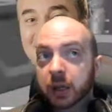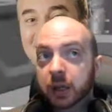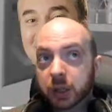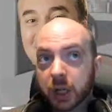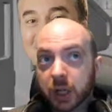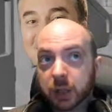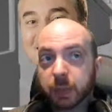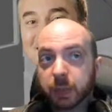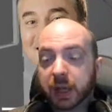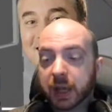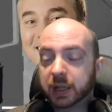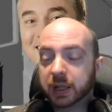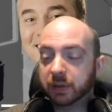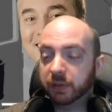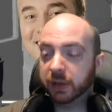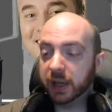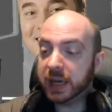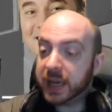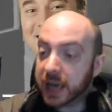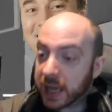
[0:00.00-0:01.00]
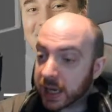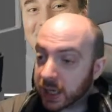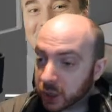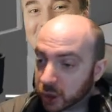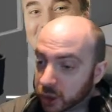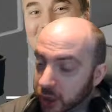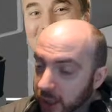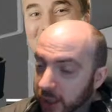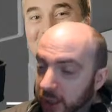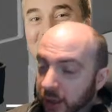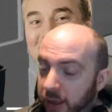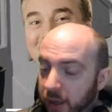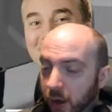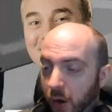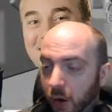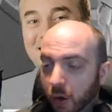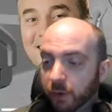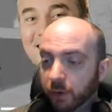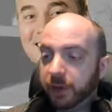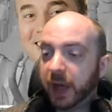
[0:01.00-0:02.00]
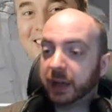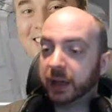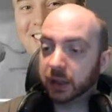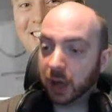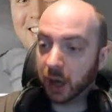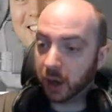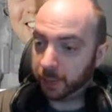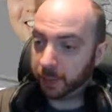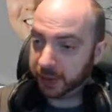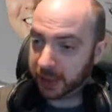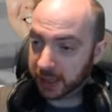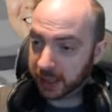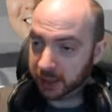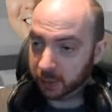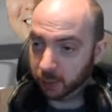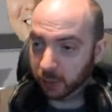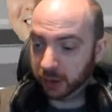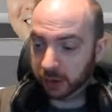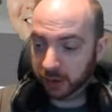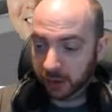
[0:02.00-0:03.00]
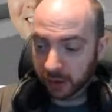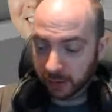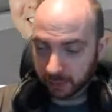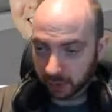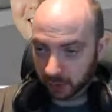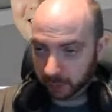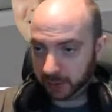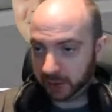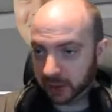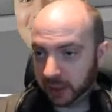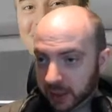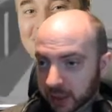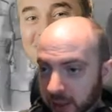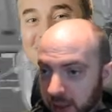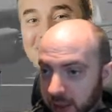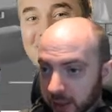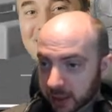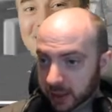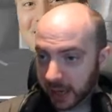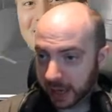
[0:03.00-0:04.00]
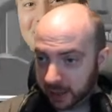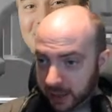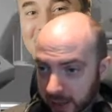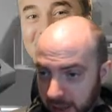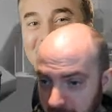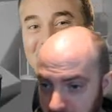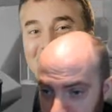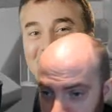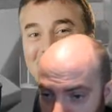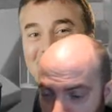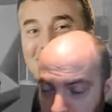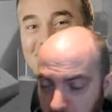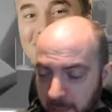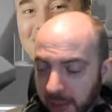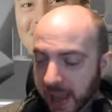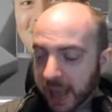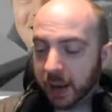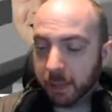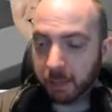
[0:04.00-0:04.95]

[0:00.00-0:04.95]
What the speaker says: just because of the nature of that update with full persistence and some big